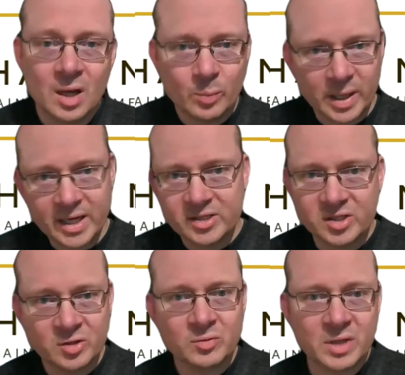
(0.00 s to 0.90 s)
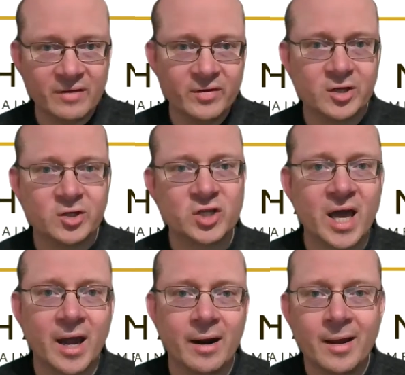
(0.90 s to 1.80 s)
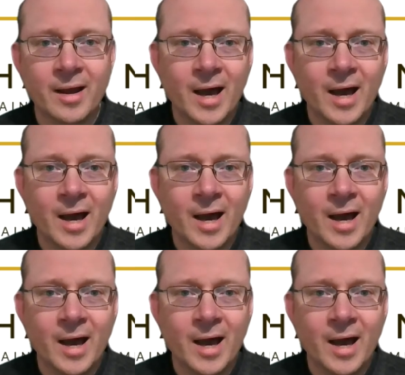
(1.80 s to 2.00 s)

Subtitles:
please do give it a share.